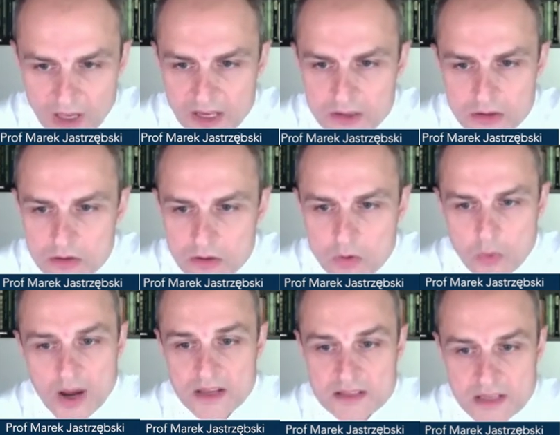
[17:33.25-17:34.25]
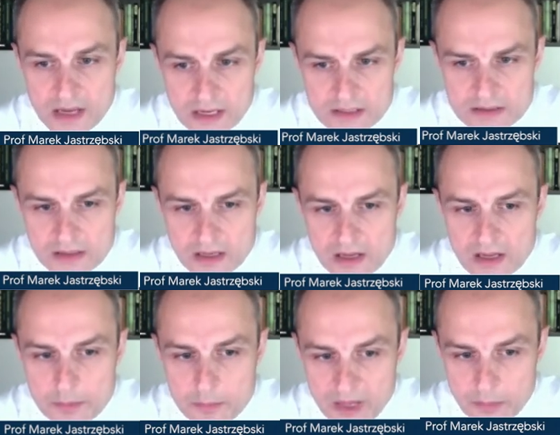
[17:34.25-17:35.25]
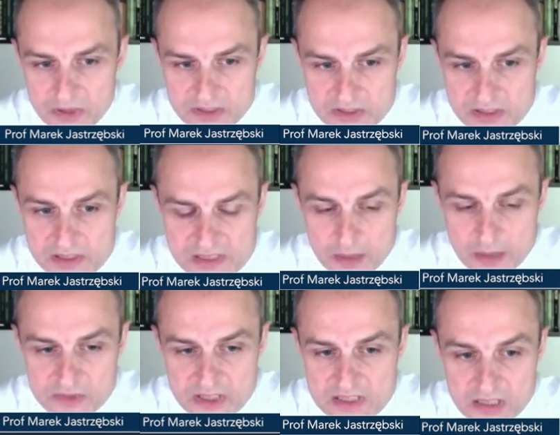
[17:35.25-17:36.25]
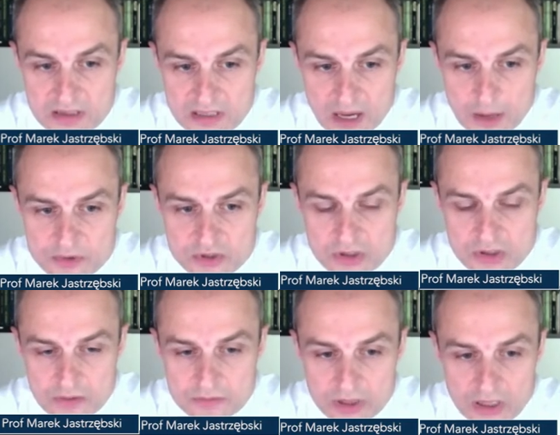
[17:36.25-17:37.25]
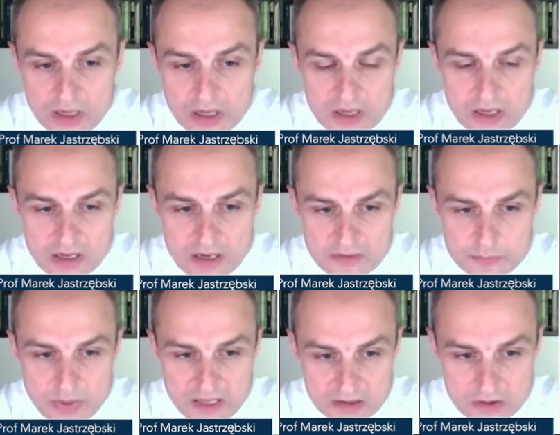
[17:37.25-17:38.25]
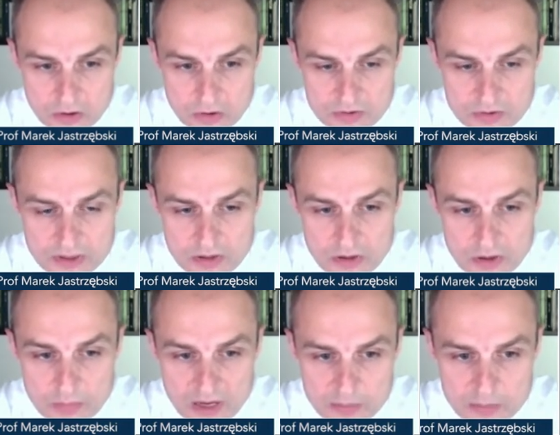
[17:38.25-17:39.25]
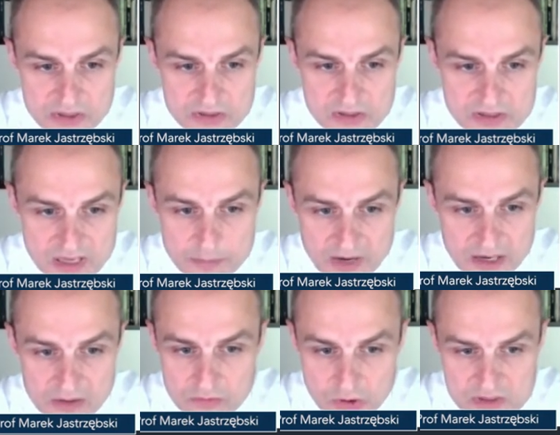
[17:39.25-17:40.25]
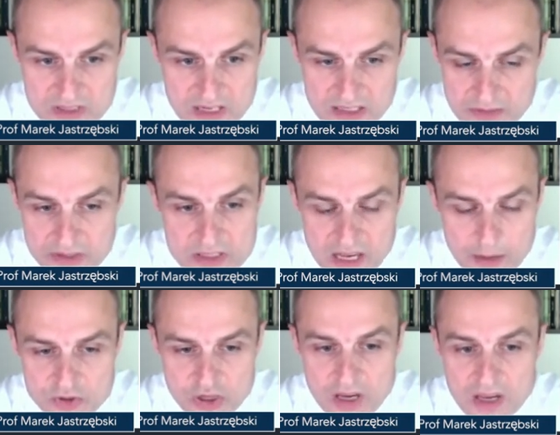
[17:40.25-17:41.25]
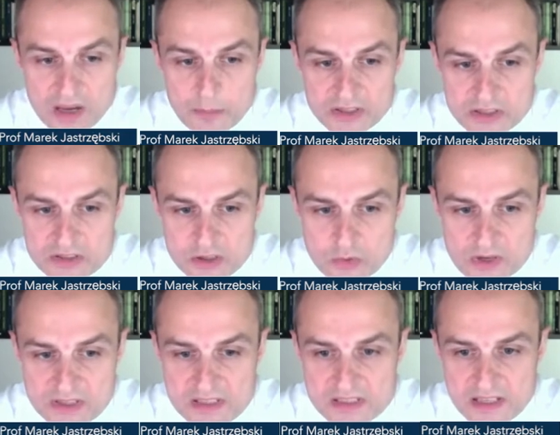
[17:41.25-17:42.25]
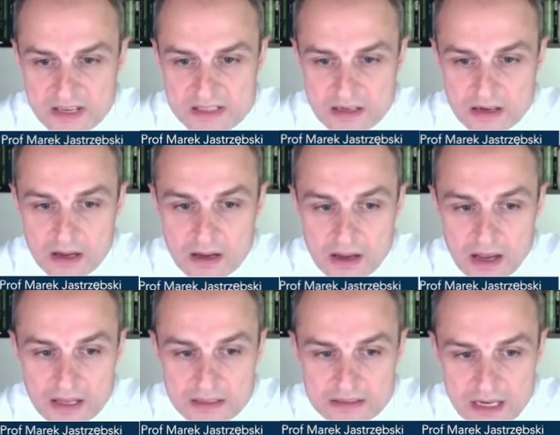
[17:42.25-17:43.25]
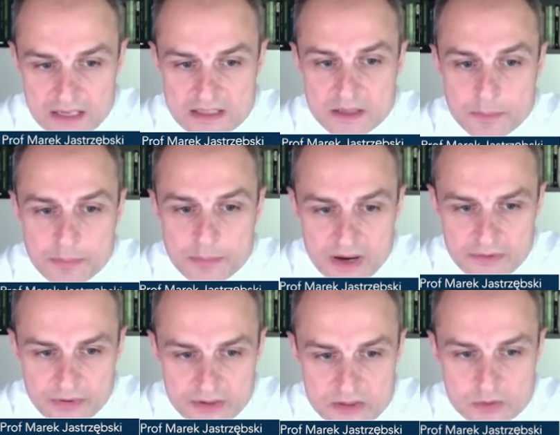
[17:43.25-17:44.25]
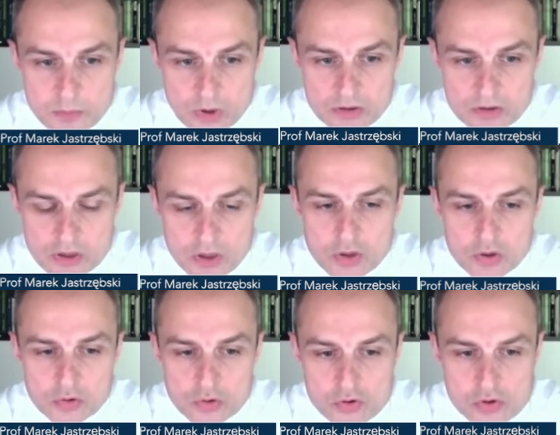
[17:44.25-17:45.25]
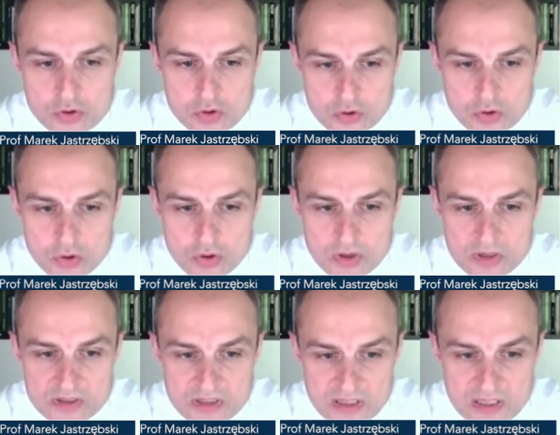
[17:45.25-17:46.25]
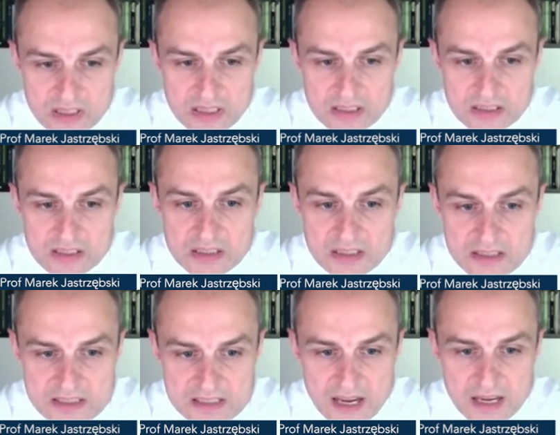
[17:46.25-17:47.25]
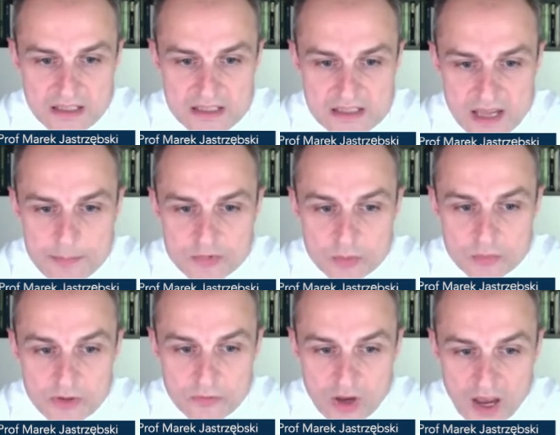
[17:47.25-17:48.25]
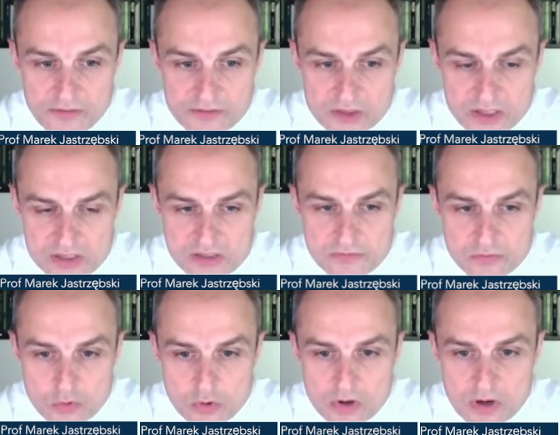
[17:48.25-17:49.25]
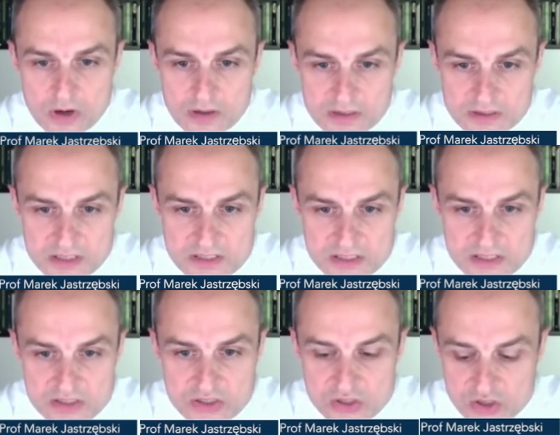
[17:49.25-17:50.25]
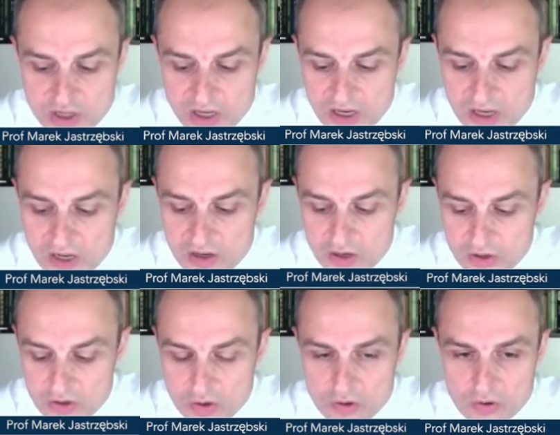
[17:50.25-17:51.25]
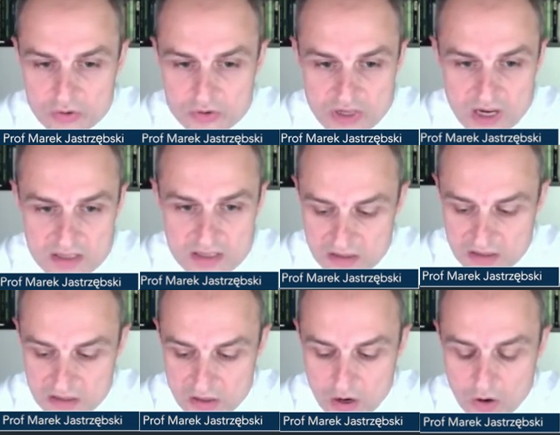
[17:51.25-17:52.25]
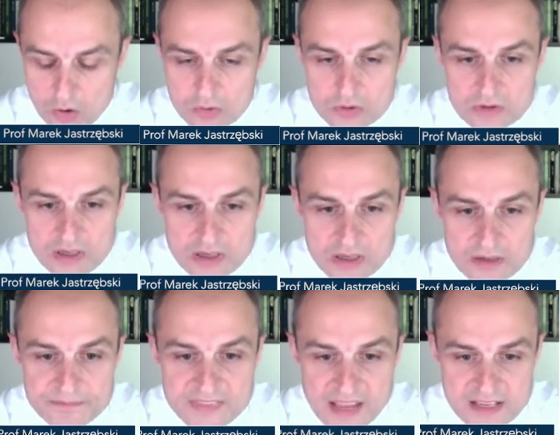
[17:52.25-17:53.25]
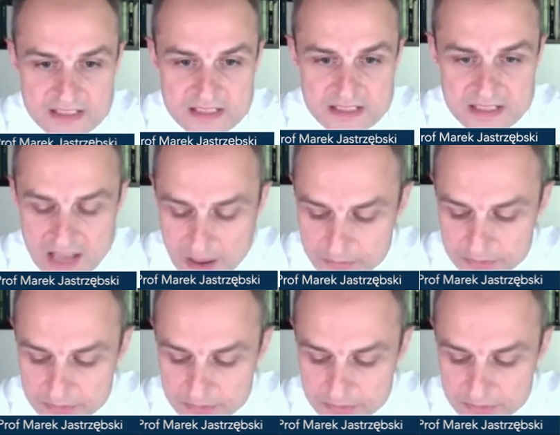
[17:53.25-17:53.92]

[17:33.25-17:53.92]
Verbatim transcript: I don't know why is that. Maybe this is some distant capture of the left bundle already, or maybe this is some kind of non-selective his capture, but this QRS is nicer. And that's the perfect spot to screw the lead inside the septum. If you have this fluoro, this ECG, you just go to the next step.